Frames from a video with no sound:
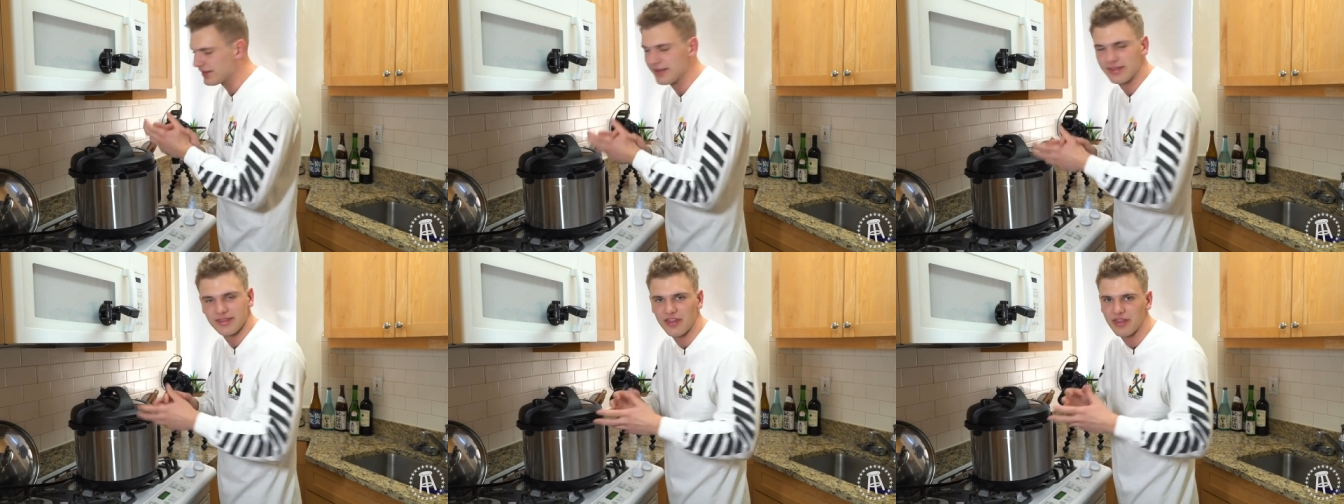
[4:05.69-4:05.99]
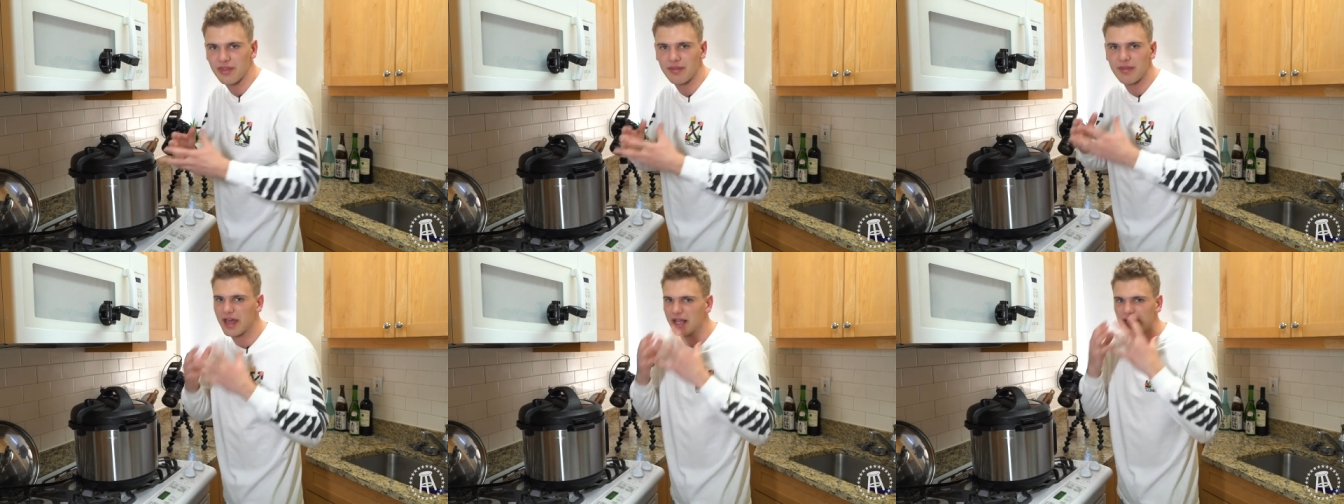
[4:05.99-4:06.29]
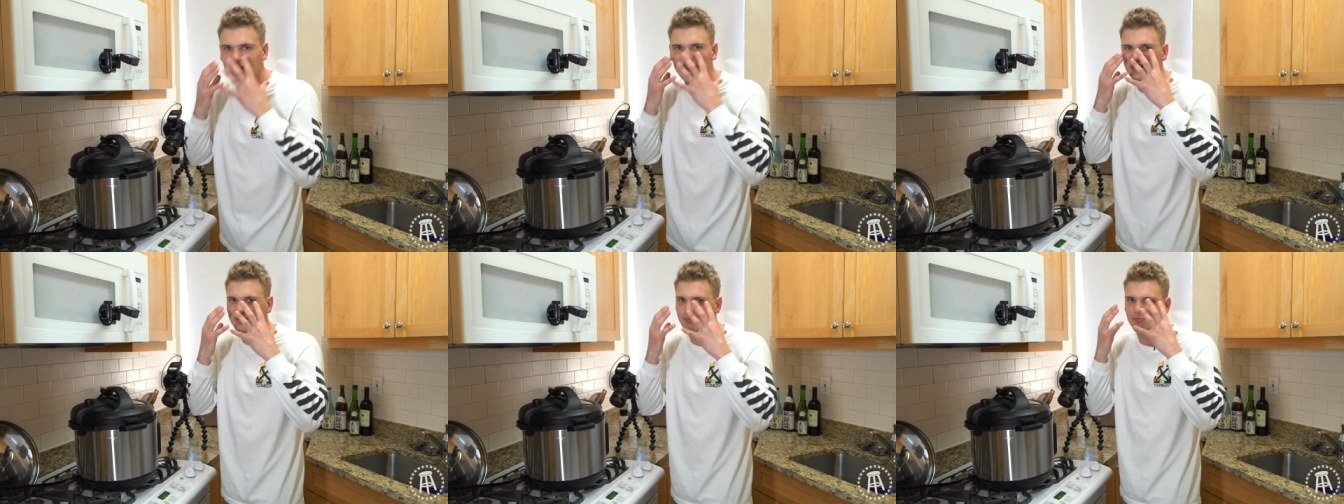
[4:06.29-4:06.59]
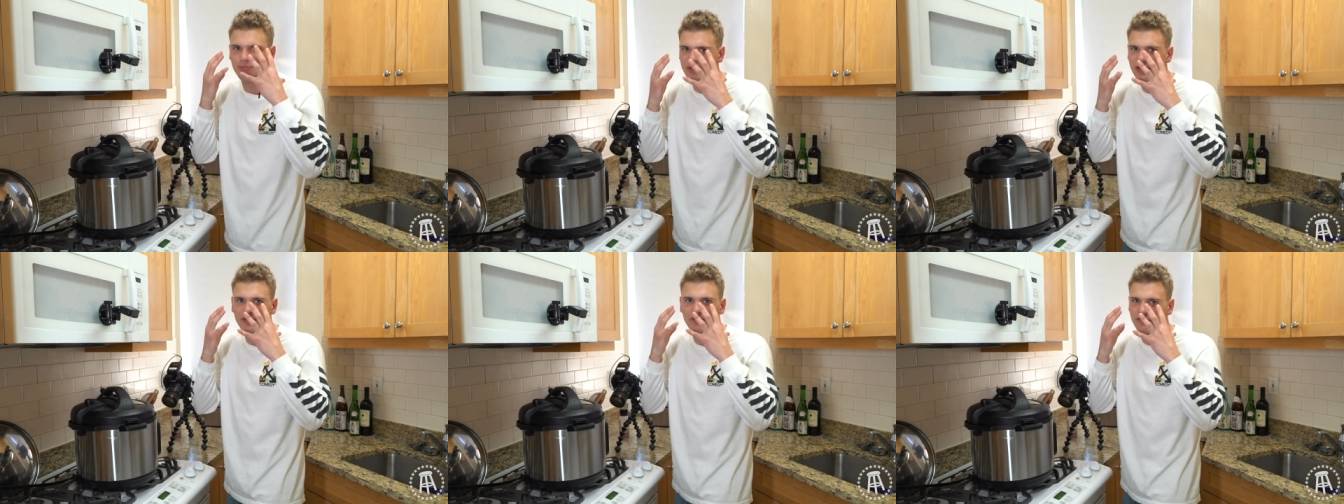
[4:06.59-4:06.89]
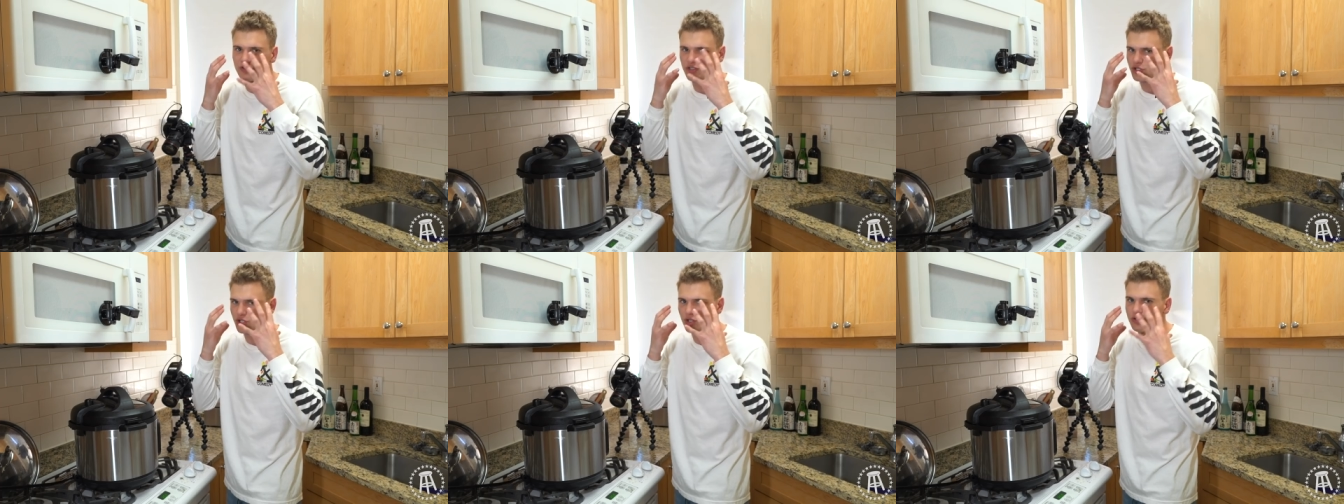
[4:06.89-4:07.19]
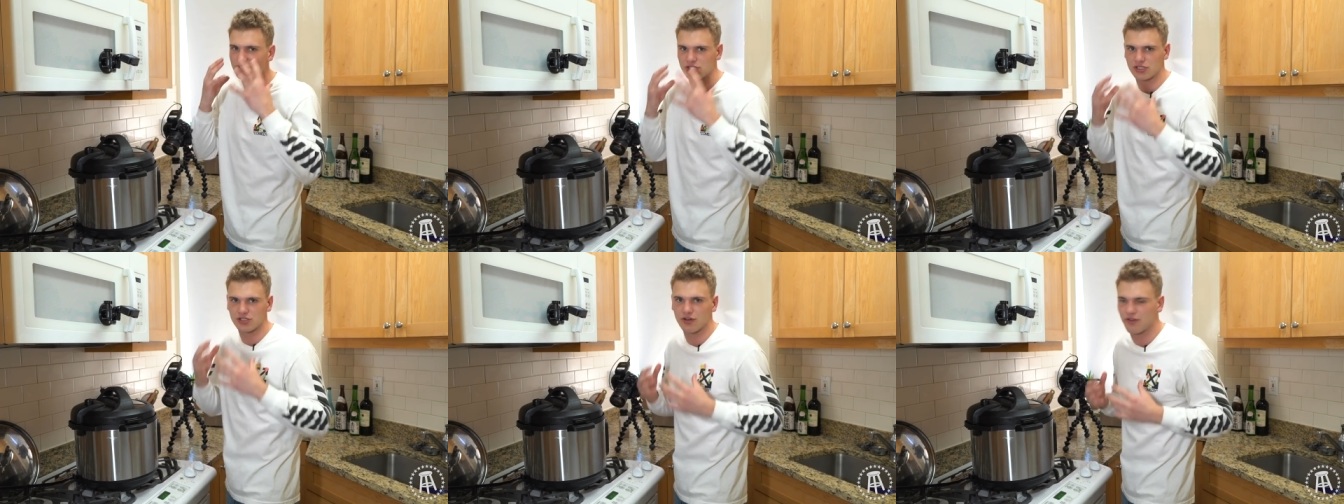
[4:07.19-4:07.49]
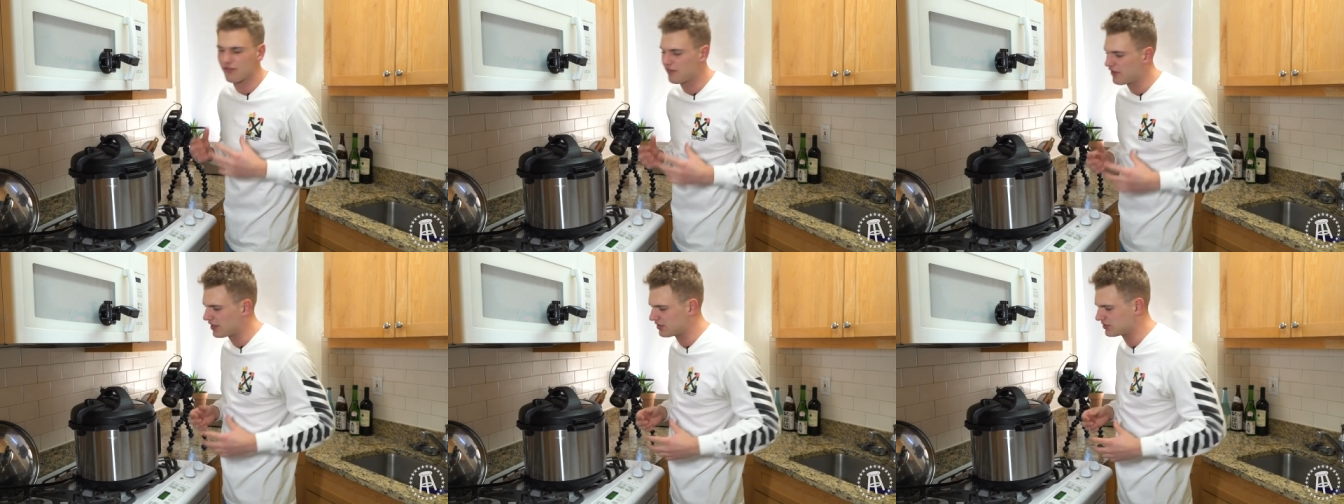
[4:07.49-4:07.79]
Nothing like a nice beef juice in
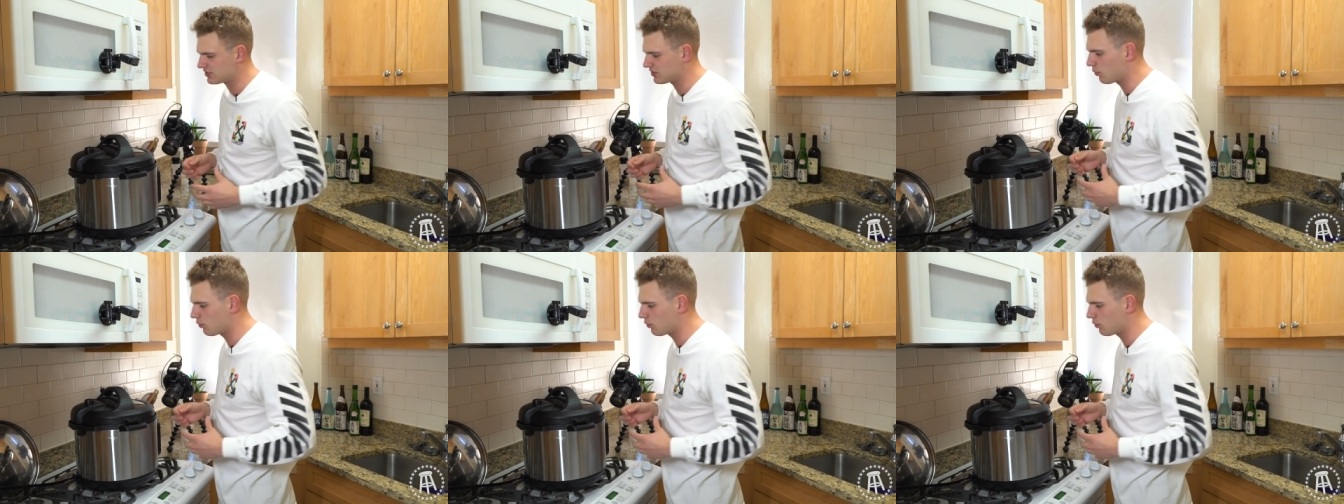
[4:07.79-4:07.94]
your face